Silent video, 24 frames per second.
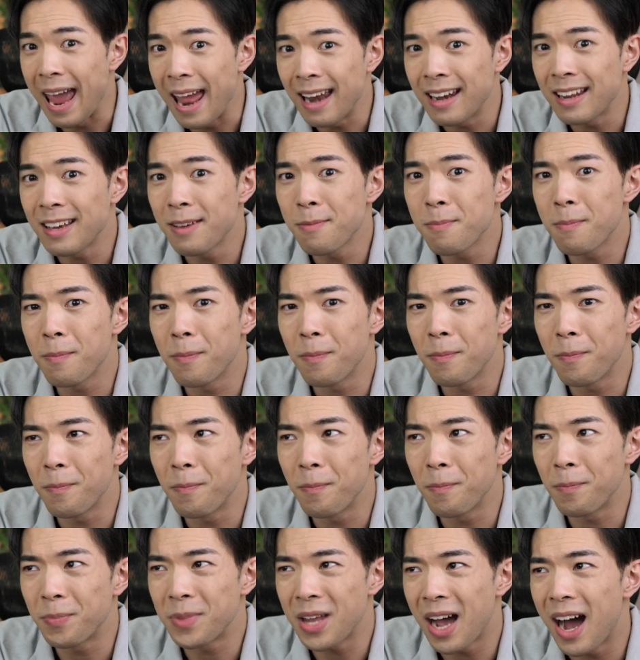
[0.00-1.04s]
Any
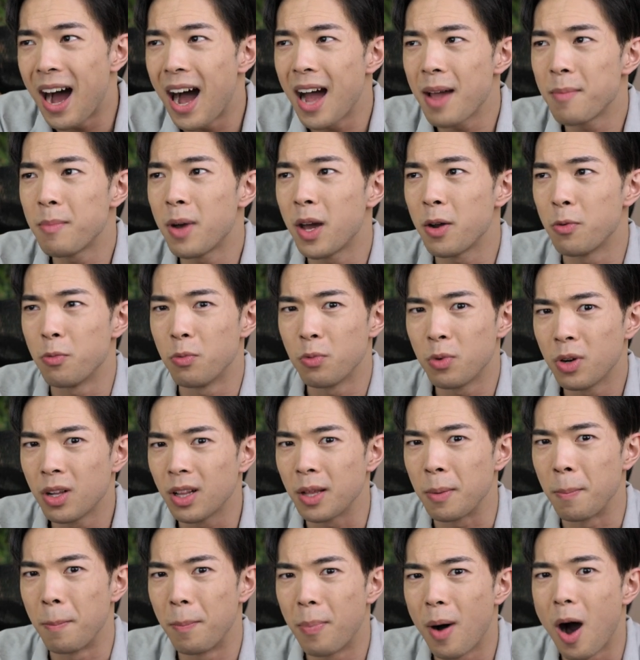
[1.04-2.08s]
time I
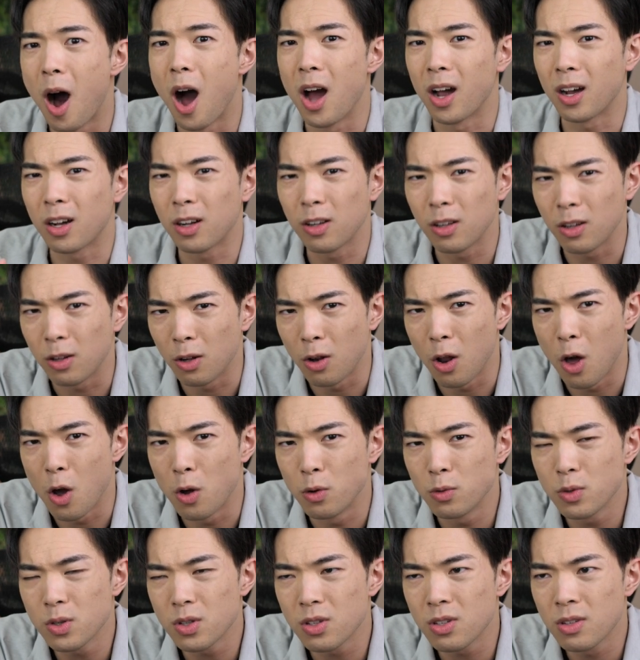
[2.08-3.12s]
really bought
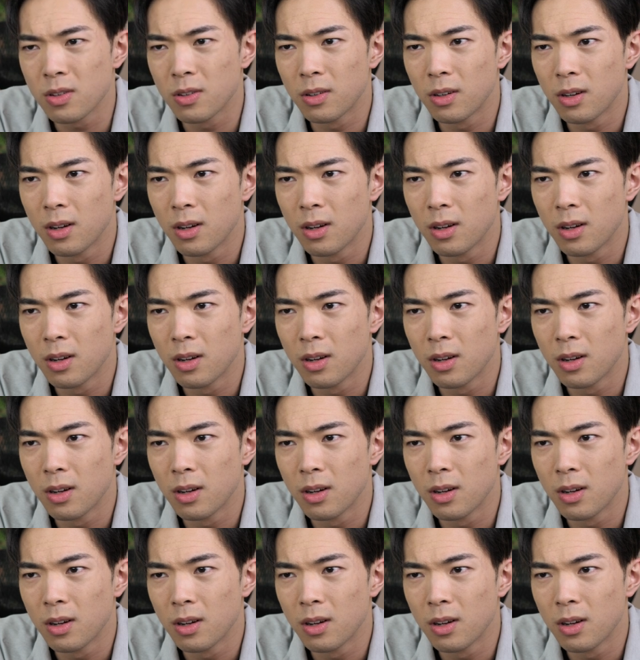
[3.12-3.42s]
clothes,